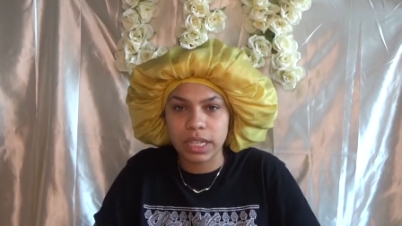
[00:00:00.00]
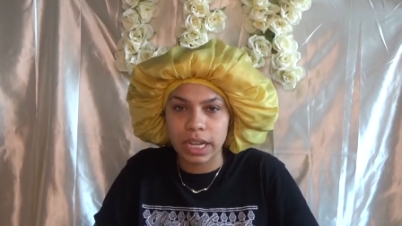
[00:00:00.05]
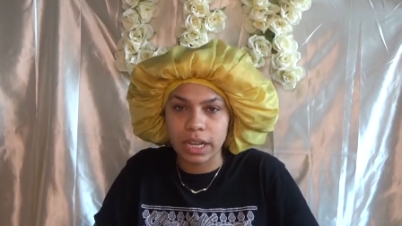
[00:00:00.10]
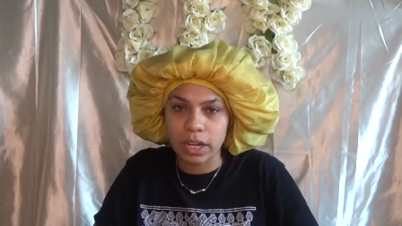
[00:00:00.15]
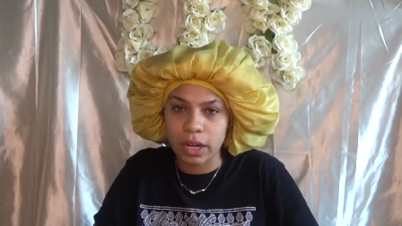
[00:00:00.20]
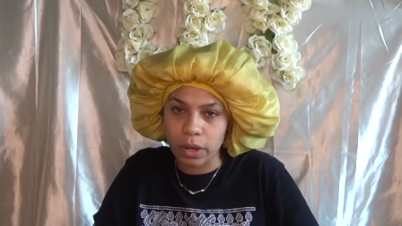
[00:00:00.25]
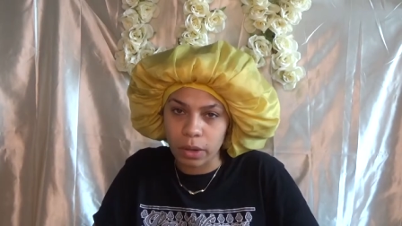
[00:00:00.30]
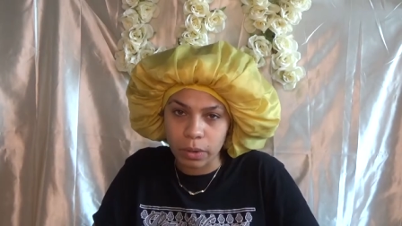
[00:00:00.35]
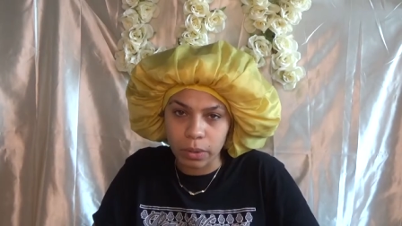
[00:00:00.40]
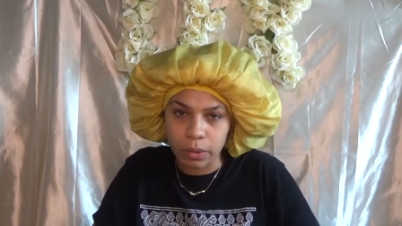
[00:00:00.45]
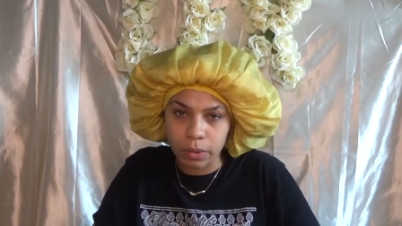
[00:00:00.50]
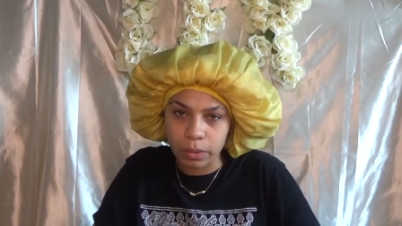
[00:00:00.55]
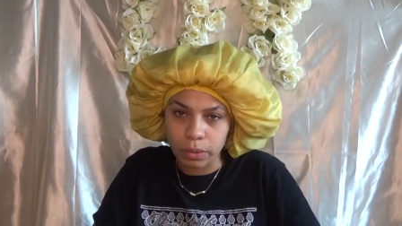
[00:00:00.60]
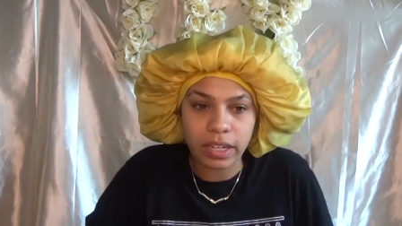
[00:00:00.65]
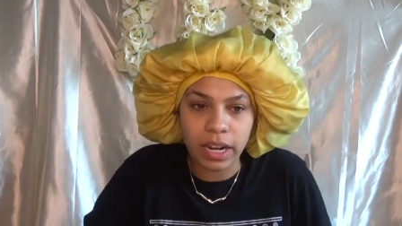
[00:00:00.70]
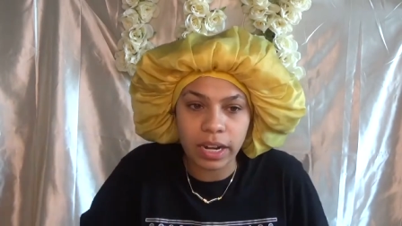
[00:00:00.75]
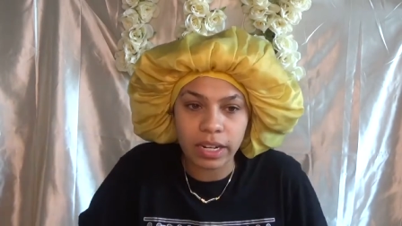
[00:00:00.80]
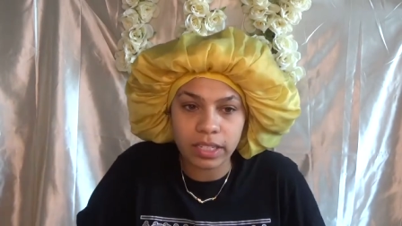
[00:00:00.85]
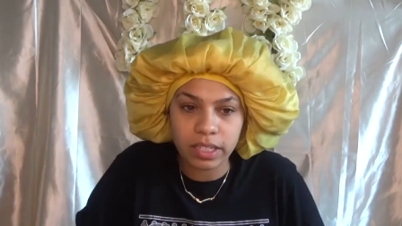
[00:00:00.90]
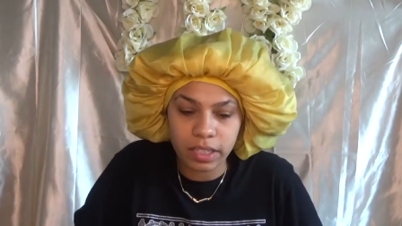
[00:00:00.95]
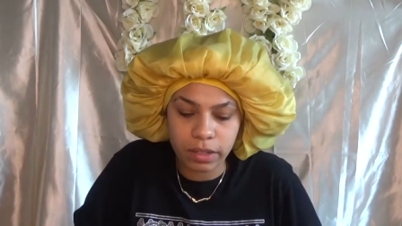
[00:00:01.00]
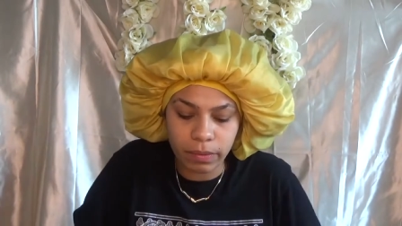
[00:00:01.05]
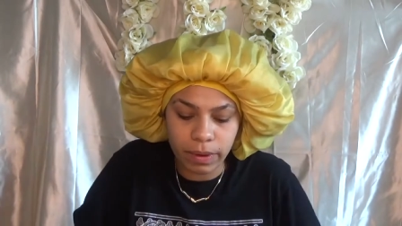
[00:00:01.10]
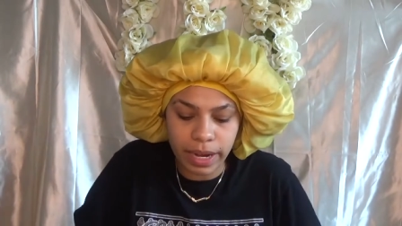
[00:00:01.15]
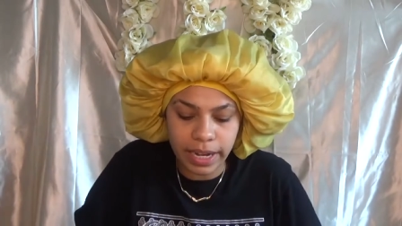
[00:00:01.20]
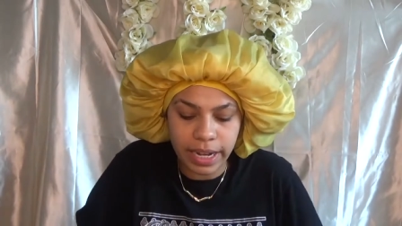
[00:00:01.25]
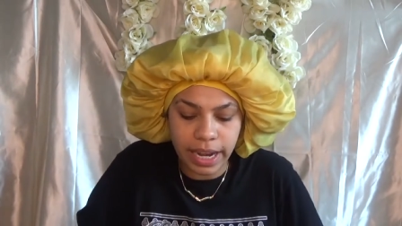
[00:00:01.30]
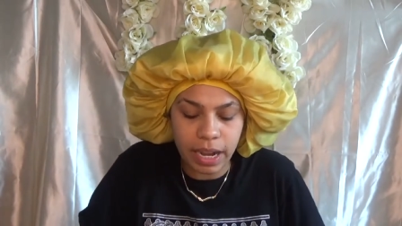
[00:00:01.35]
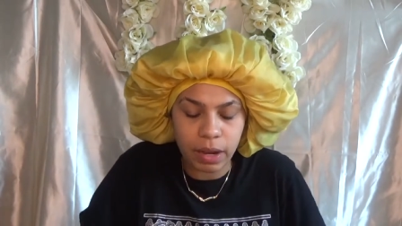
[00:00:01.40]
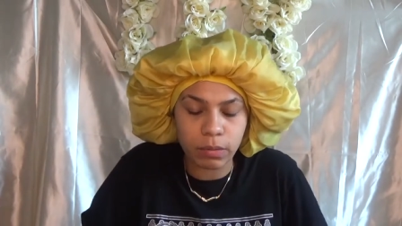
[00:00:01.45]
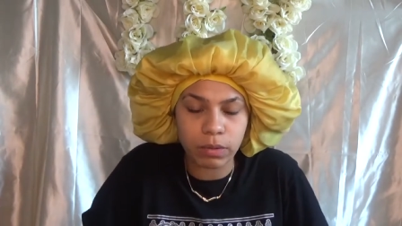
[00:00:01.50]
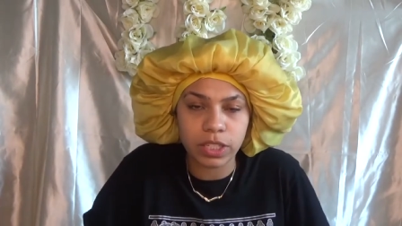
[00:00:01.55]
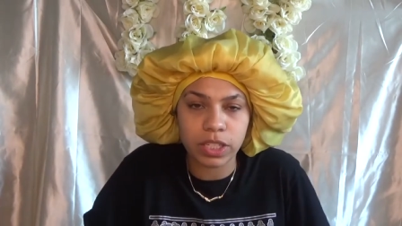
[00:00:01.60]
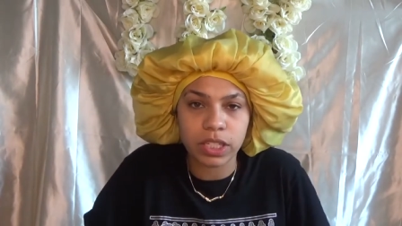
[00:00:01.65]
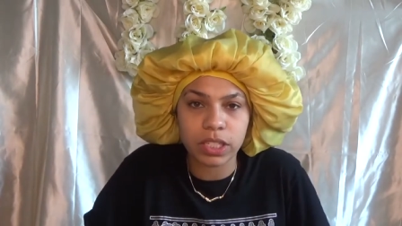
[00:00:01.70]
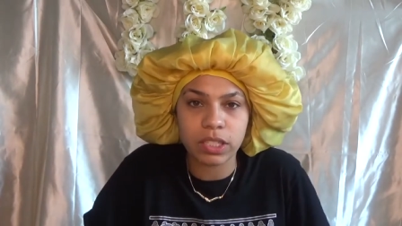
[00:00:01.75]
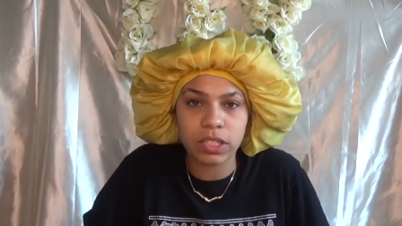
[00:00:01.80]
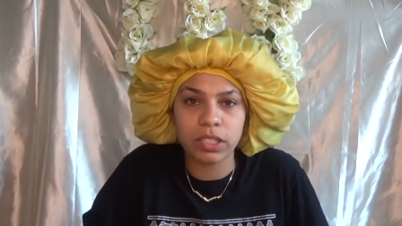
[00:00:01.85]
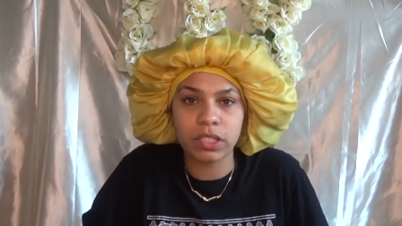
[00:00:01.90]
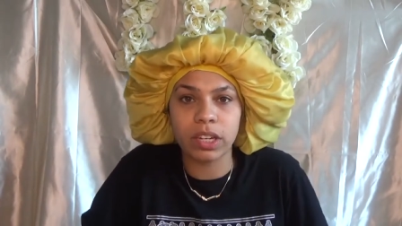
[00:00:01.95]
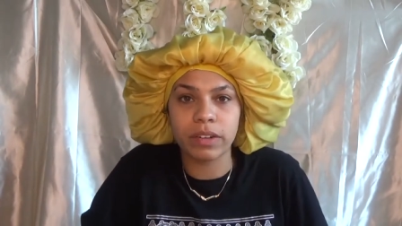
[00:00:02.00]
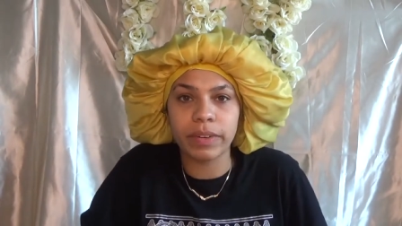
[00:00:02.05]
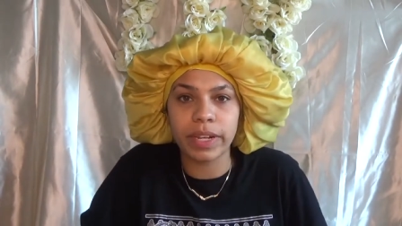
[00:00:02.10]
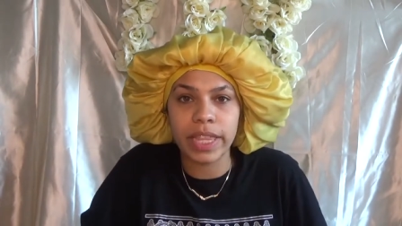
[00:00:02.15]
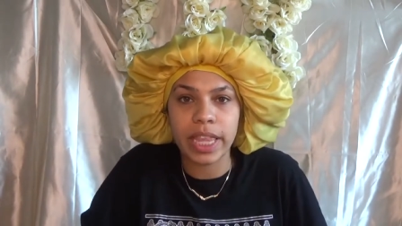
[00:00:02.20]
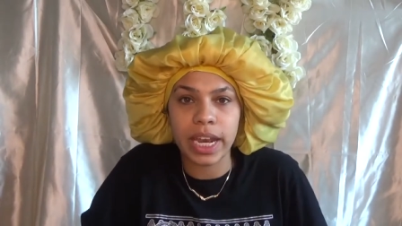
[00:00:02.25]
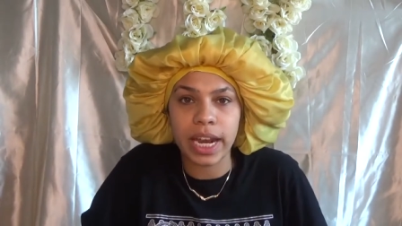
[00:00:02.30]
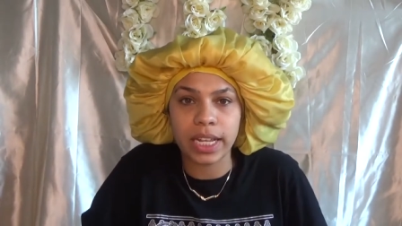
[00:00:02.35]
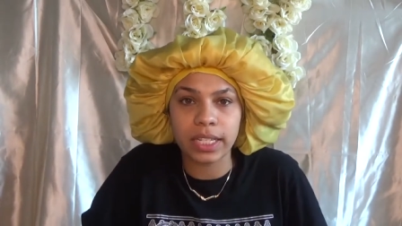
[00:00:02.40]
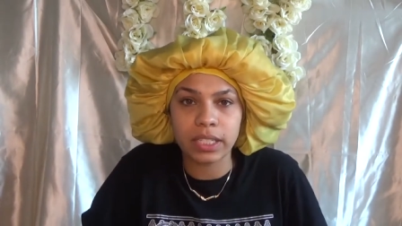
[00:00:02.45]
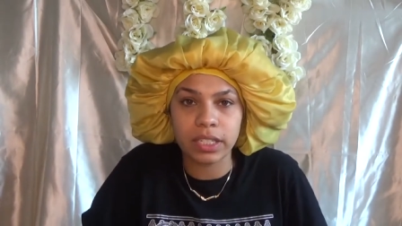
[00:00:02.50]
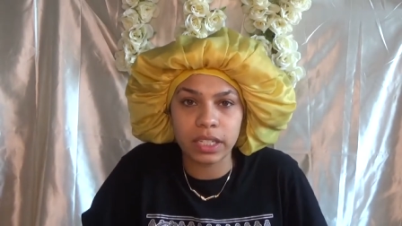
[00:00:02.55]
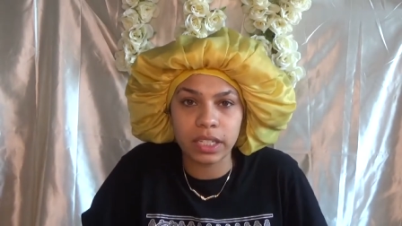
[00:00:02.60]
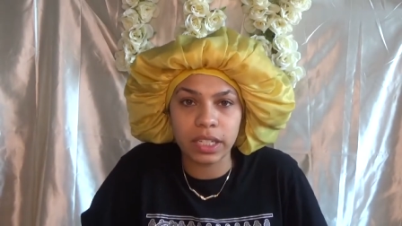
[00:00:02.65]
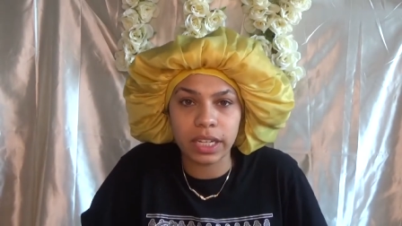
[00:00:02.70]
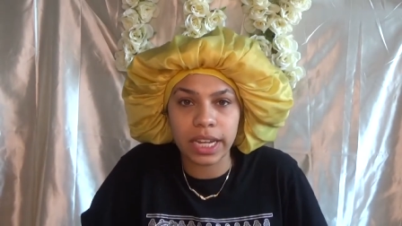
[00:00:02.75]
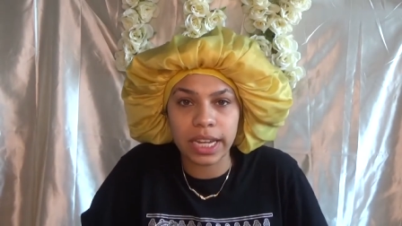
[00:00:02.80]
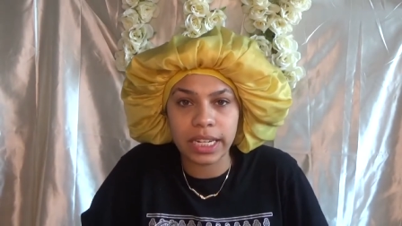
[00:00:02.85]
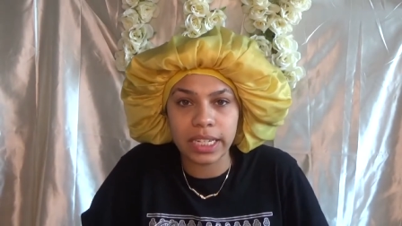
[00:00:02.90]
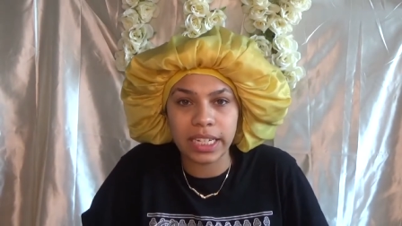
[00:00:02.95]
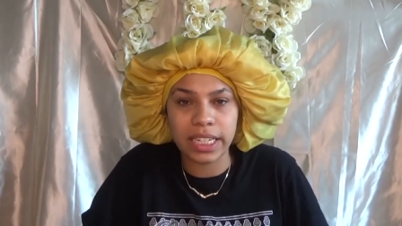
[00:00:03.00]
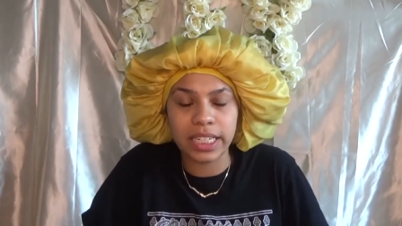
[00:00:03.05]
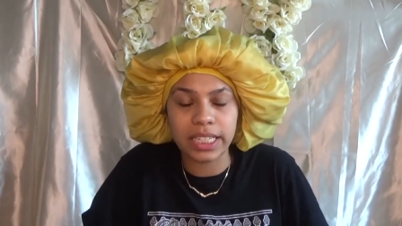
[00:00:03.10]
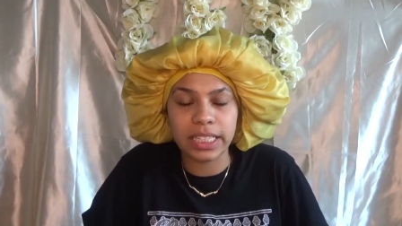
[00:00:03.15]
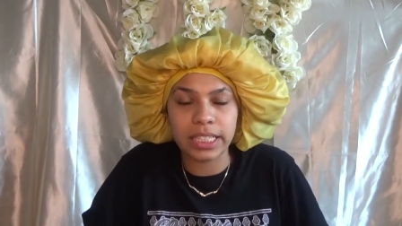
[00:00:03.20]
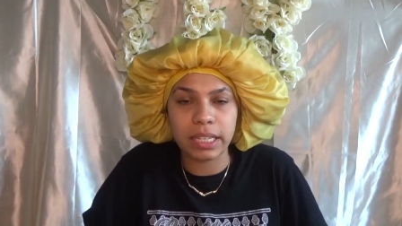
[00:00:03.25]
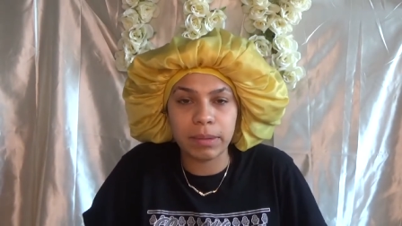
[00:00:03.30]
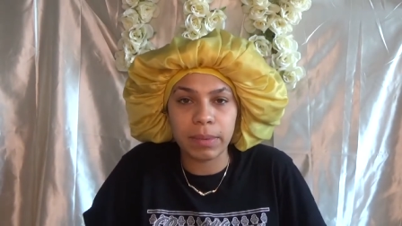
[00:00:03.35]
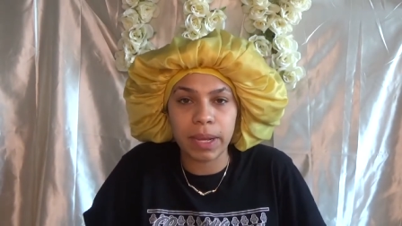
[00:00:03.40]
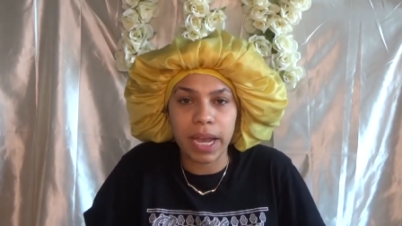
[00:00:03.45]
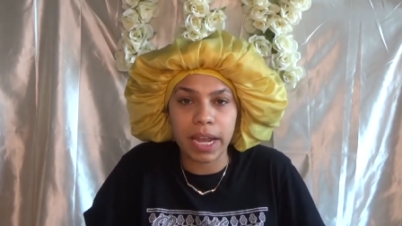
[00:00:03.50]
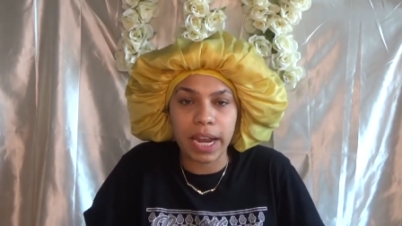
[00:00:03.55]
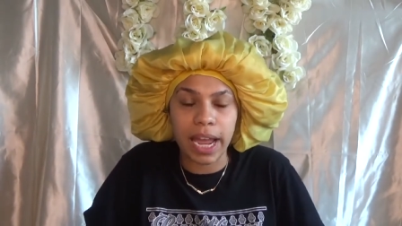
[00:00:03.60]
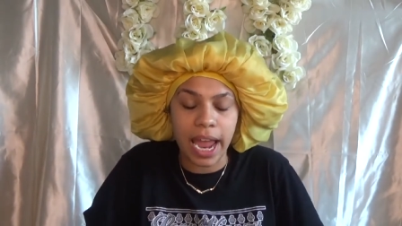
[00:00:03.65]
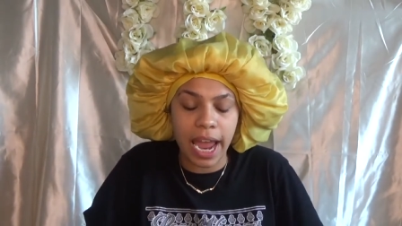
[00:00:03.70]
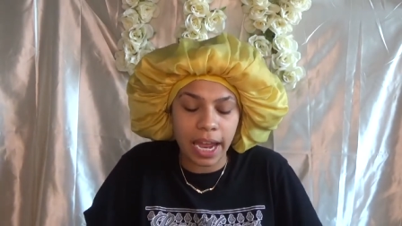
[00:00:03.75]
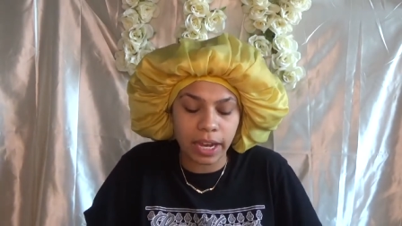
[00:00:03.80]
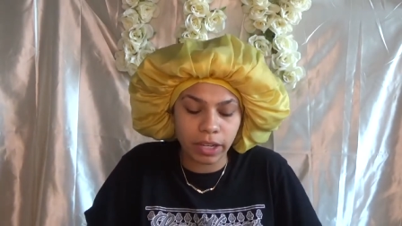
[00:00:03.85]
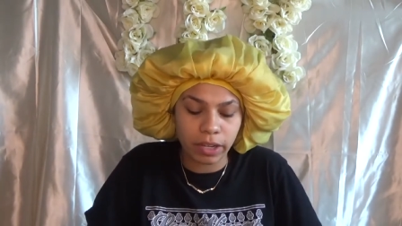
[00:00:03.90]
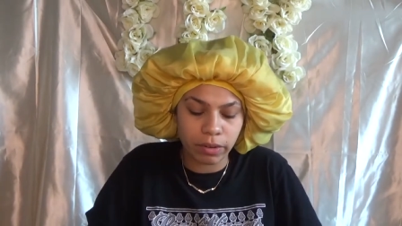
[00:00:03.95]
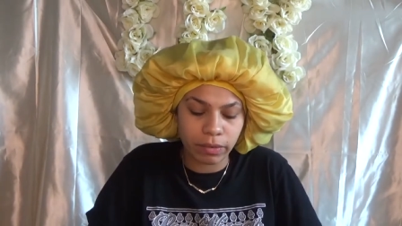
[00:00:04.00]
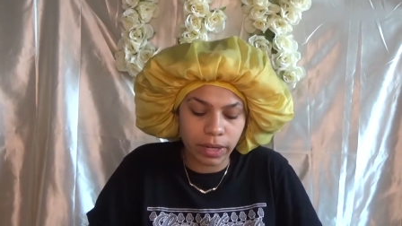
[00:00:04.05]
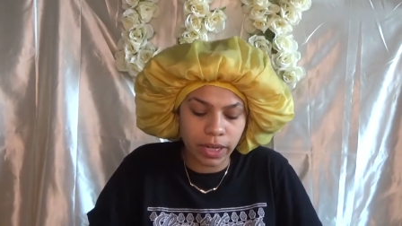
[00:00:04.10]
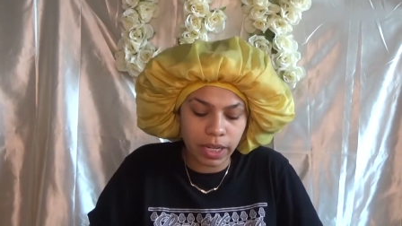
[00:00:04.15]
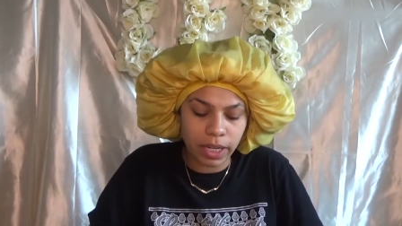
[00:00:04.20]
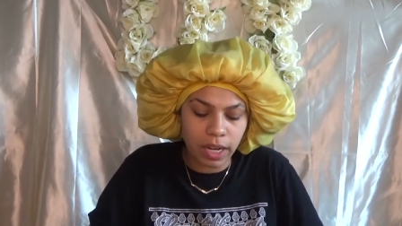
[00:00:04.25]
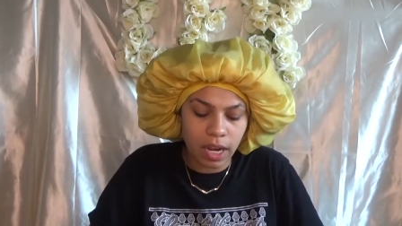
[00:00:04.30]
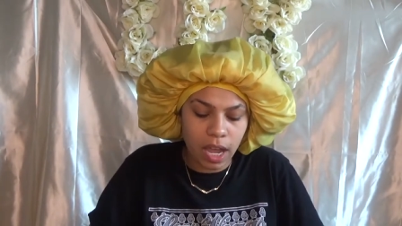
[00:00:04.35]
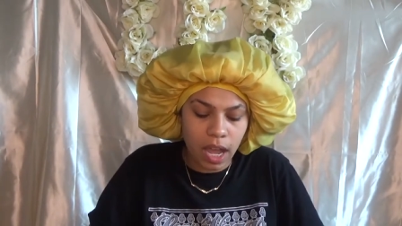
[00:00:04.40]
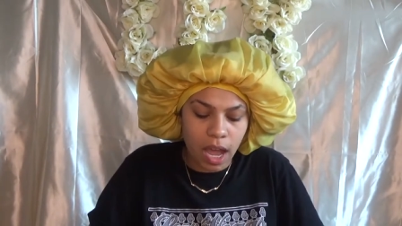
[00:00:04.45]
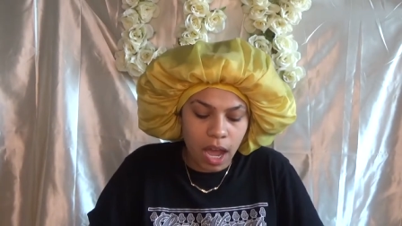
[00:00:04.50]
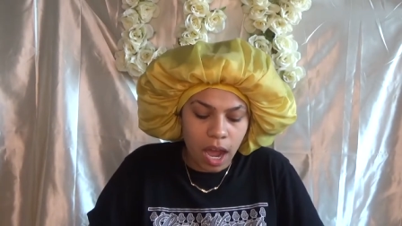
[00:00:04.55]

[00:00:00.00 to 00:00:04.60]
I know. Honestly, right now with just the survey that I took, it does seem kind of accurate.